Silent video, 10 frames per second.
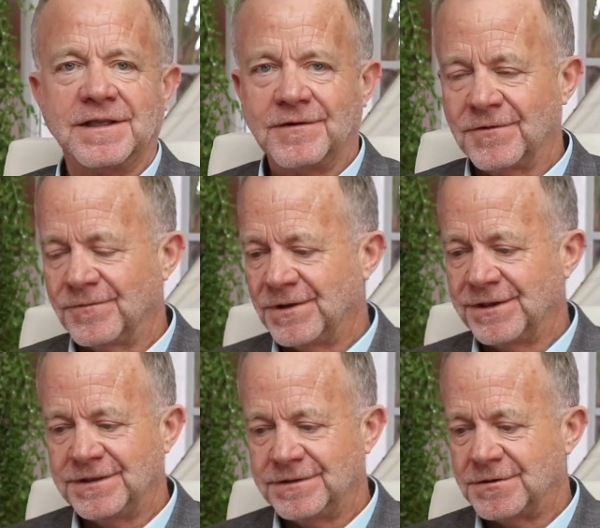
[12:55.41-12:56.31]
They were
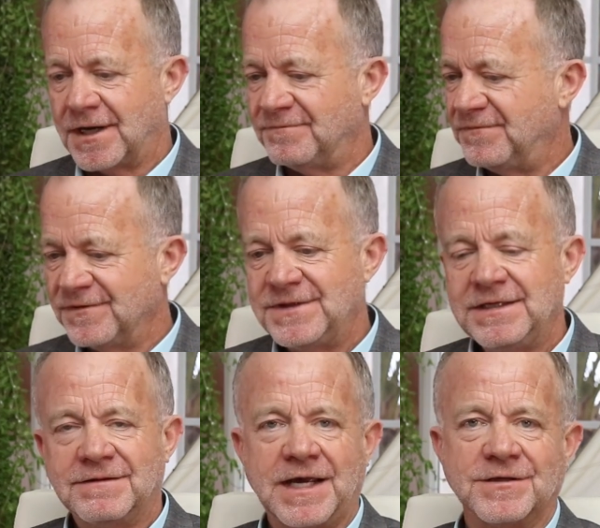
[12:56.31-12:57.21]
willing to drop
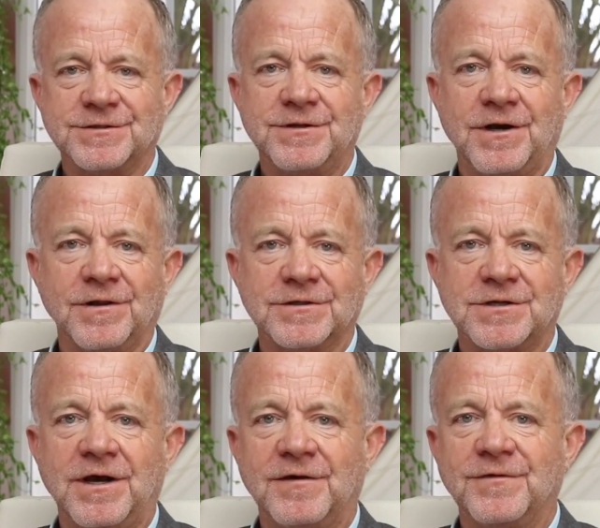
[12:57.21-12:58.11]
$15,000
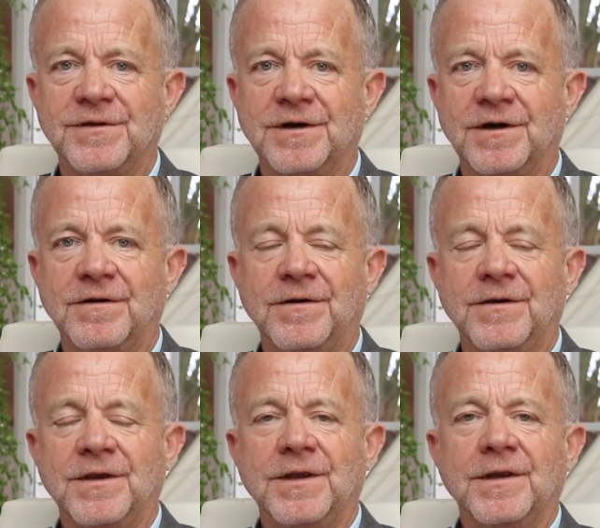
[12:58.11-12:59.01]
off of their
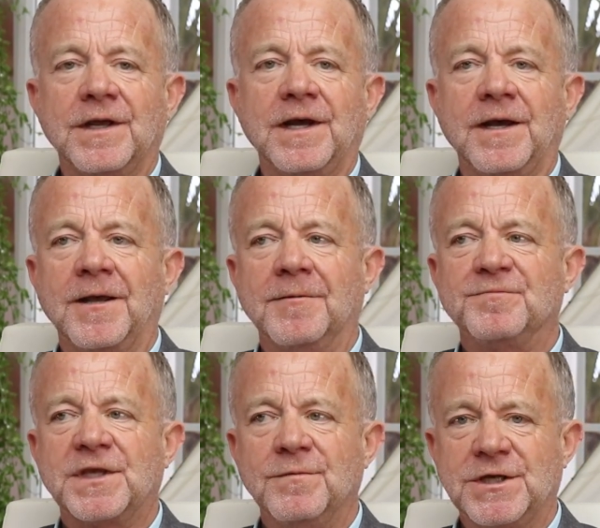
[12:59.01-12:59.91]

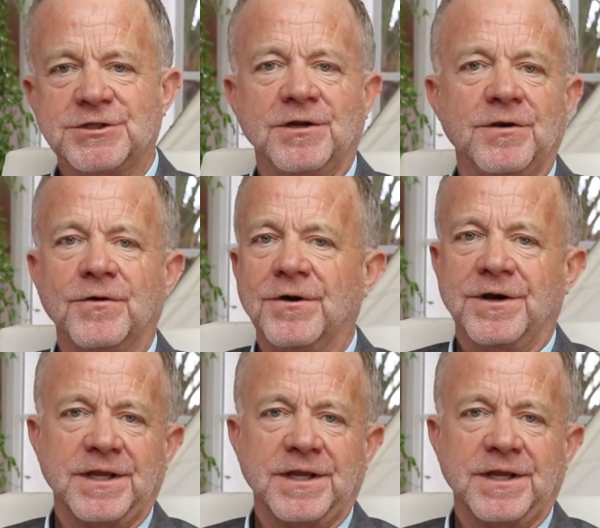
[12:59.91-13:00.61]
commission in order to